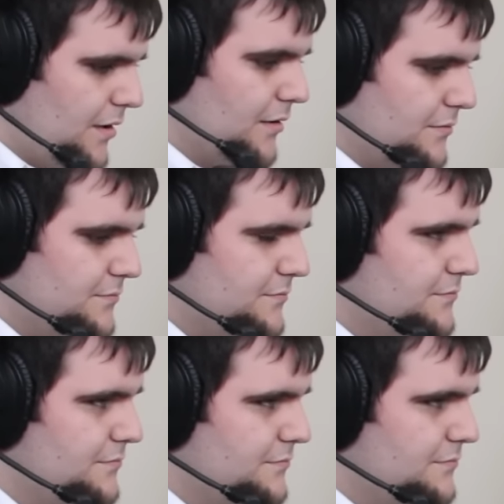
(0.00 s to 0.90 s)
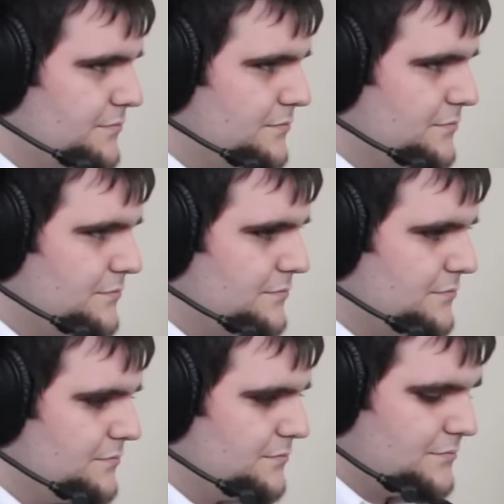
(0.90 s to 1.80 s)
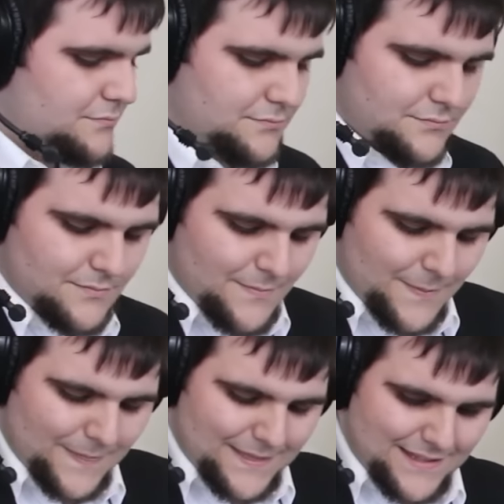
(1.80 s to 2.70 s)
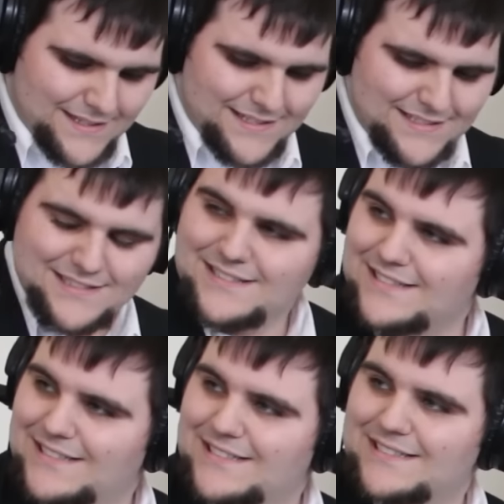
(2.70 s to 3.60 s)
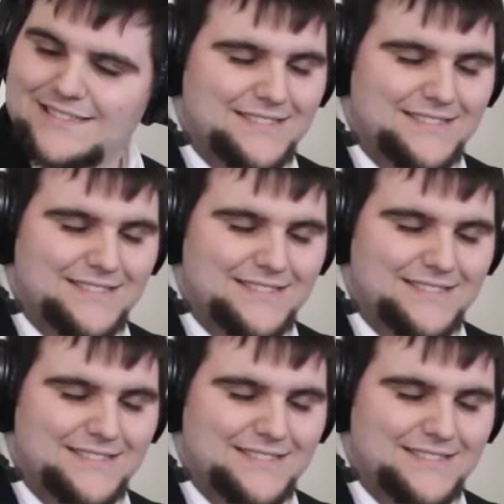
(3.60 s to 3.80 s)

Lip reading: [no speech]